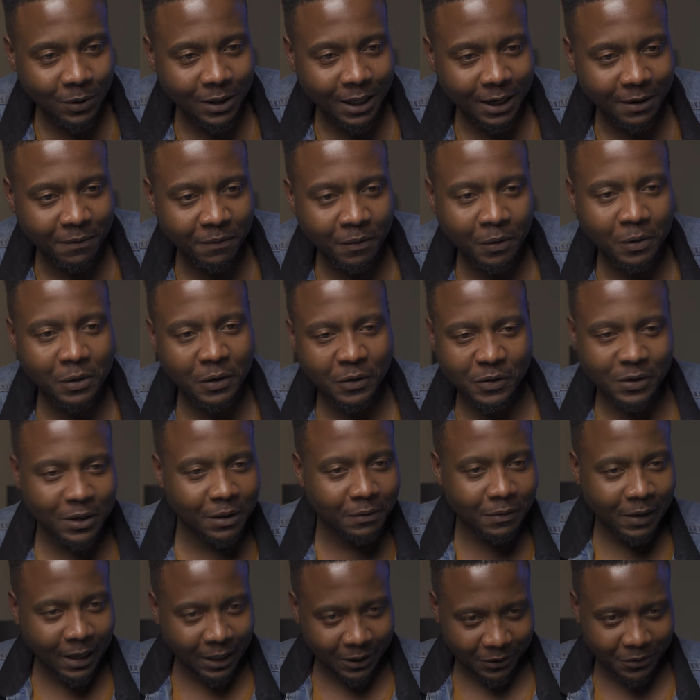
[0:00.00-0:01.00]
with that 4th, instead
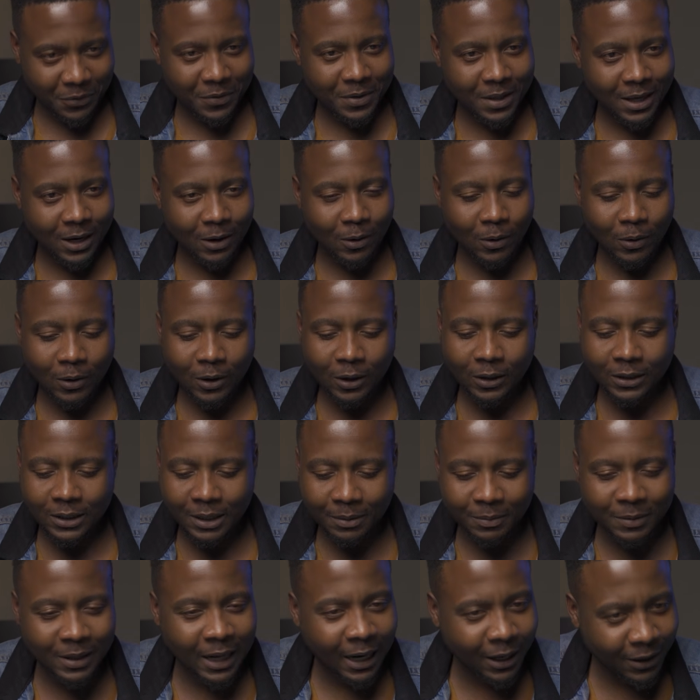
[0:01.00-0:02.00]
of like doing that whole
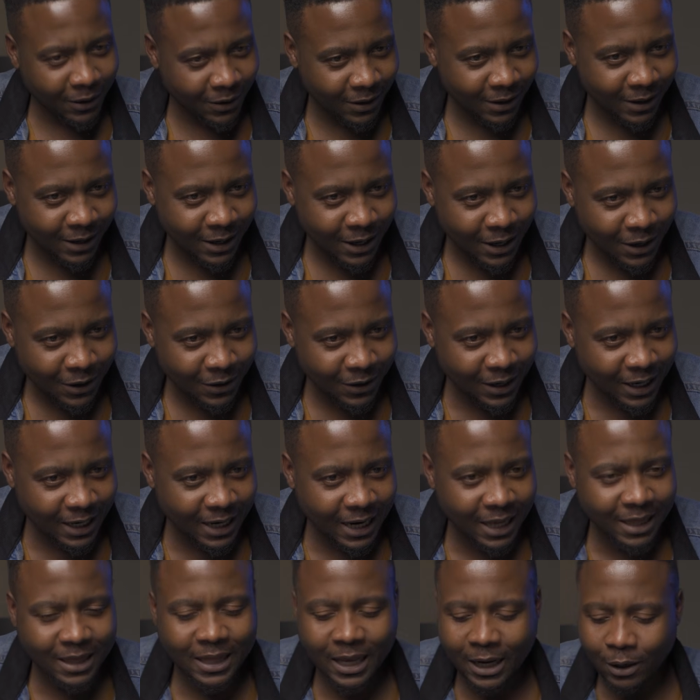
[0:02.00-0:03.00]
concept, like you can
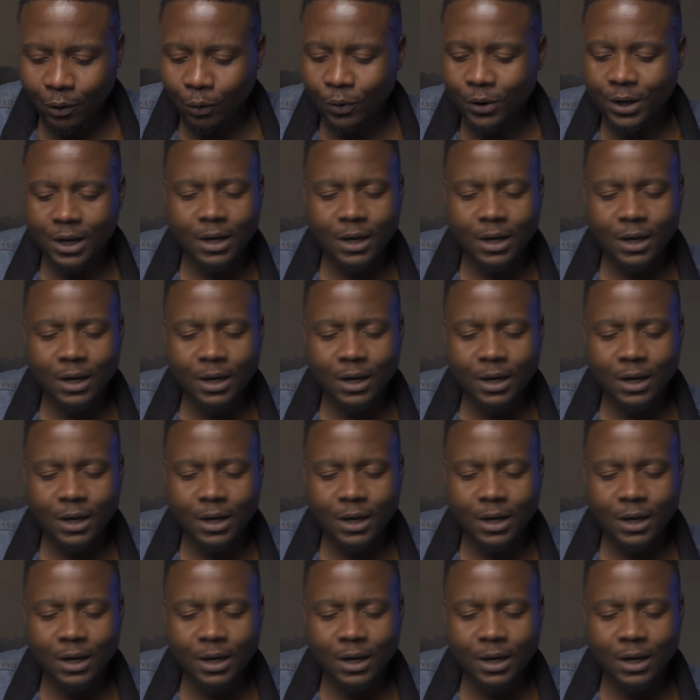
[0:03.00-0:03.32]
hit that, or you